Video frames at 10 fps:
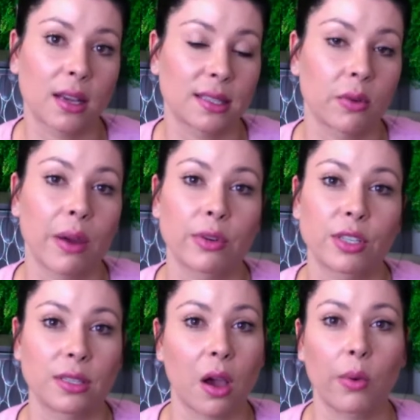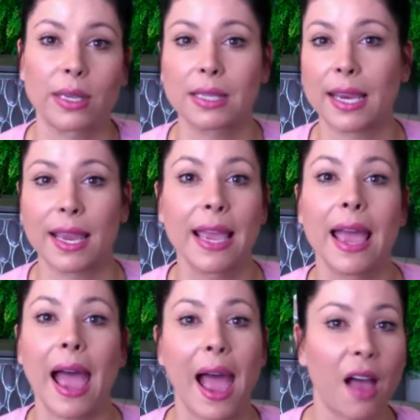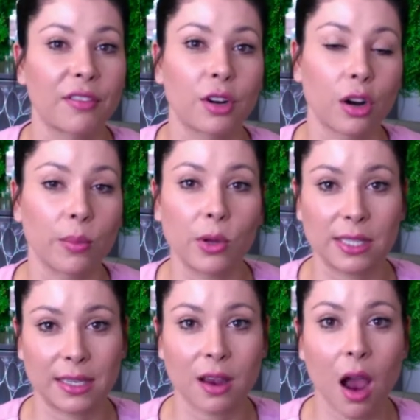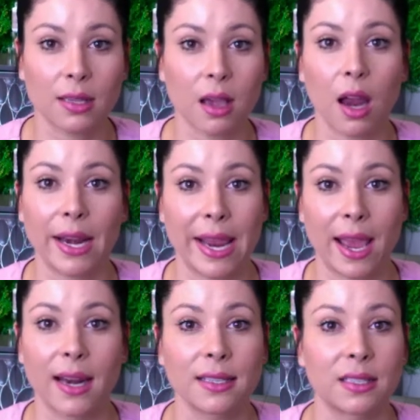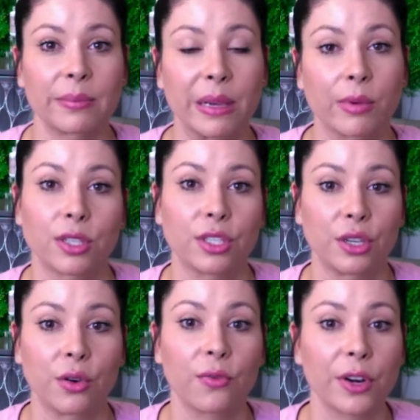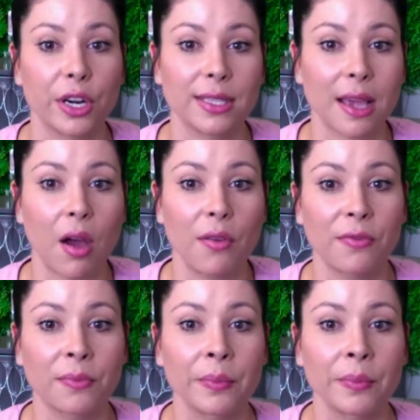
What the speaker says: So I would just always have an herbal detox on hand to be able to do for yourself.